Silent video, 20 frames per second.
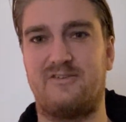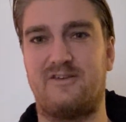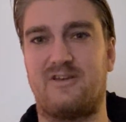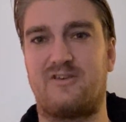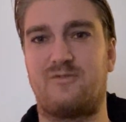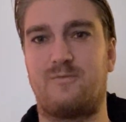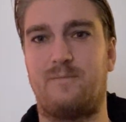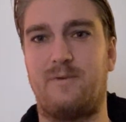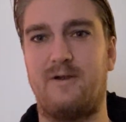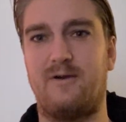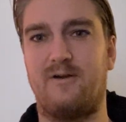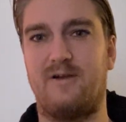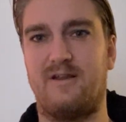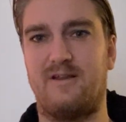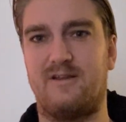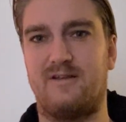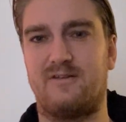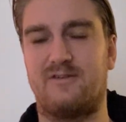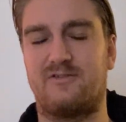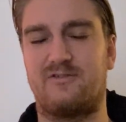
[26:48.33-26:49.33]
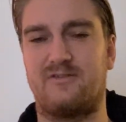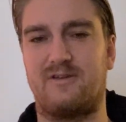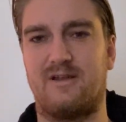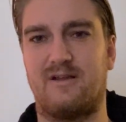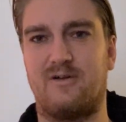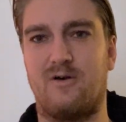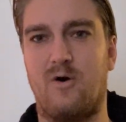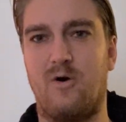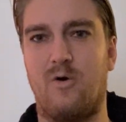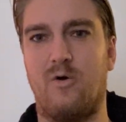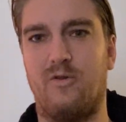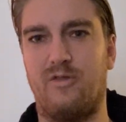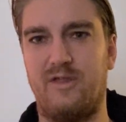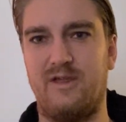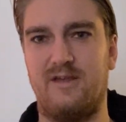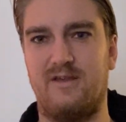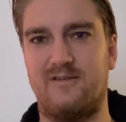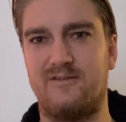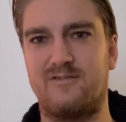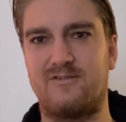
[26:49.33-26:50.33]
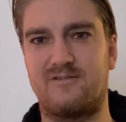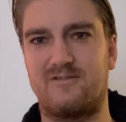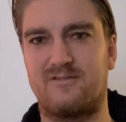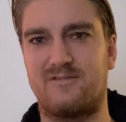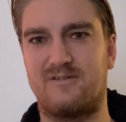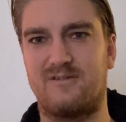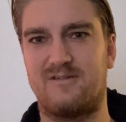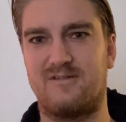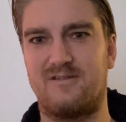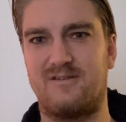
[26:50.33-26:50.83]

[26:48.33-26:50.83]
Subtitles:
experiencing all this,